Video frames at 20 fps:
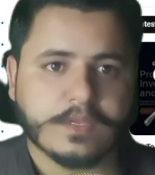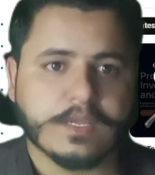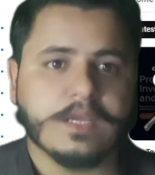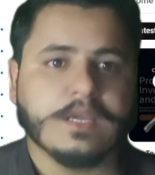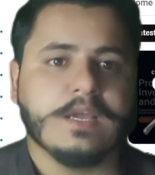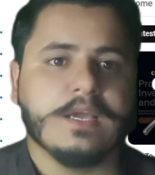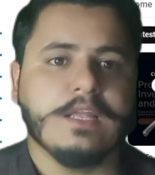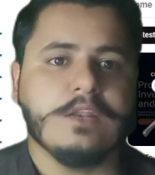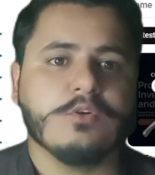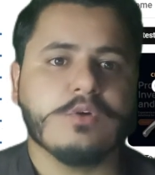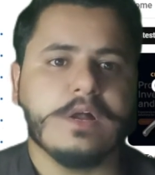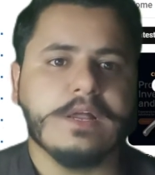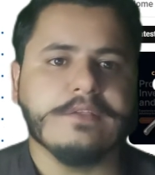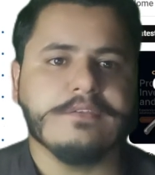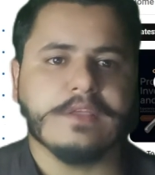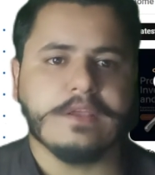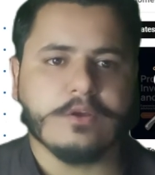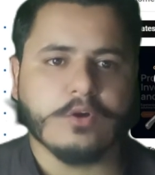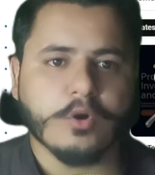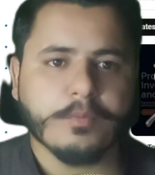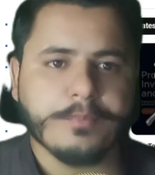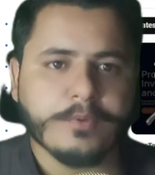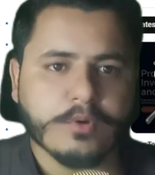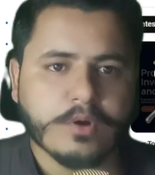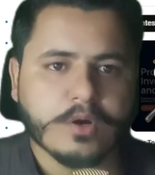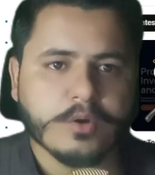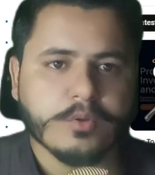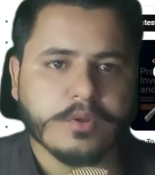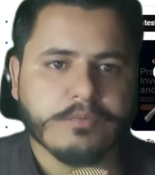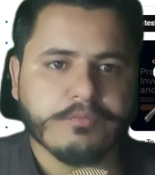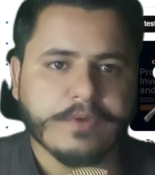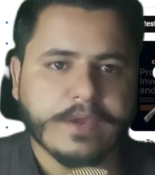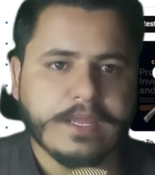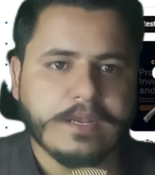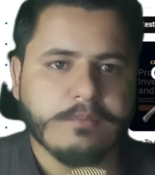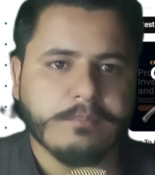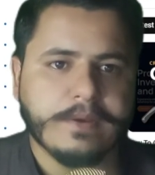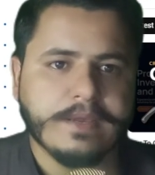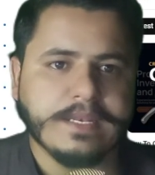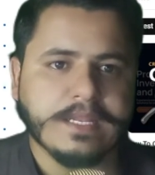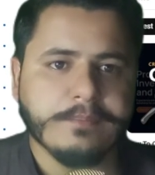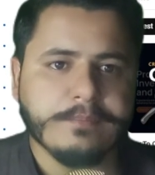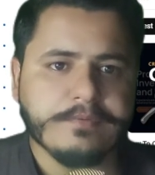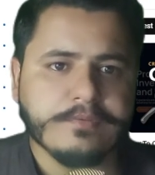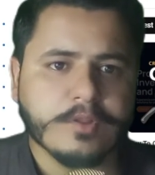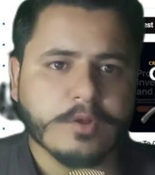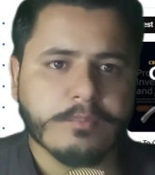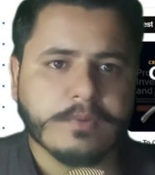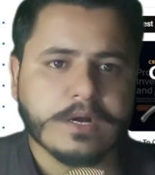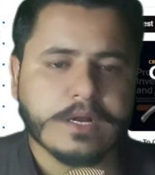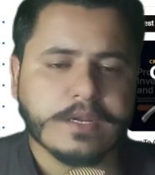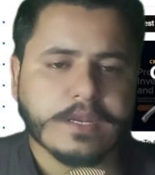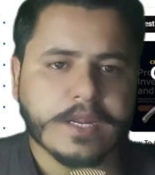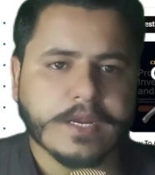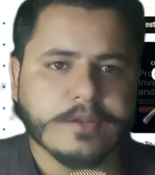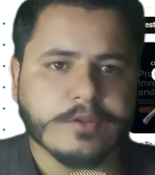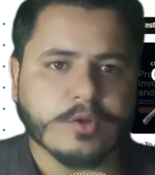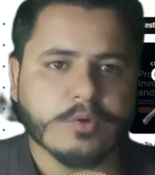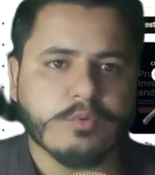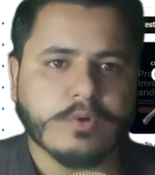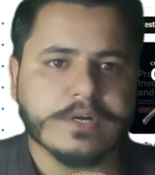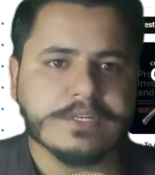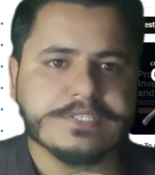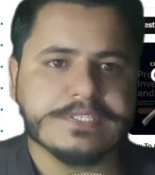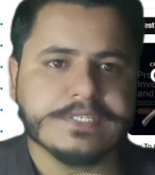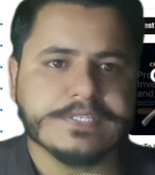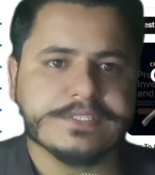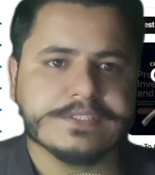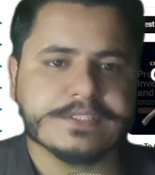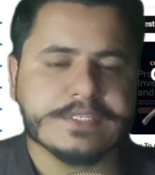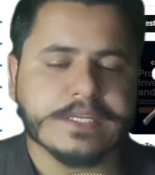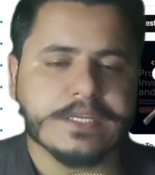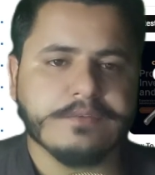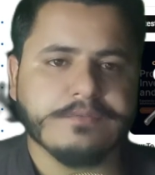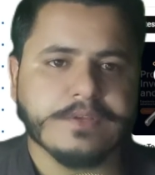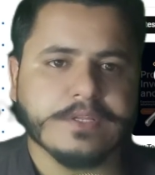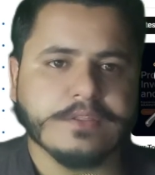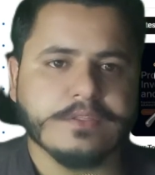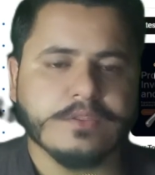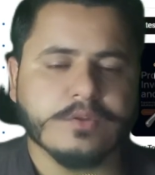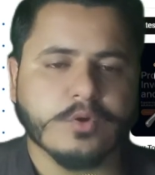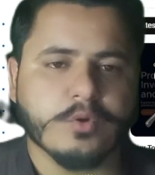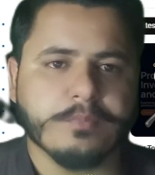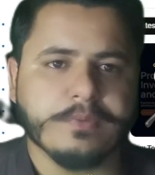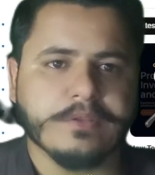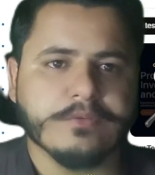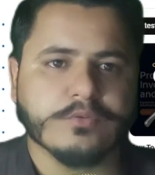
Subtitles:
Hello guys, I hope you are doing well. My name is Noman and you're watching Stay with Nomi.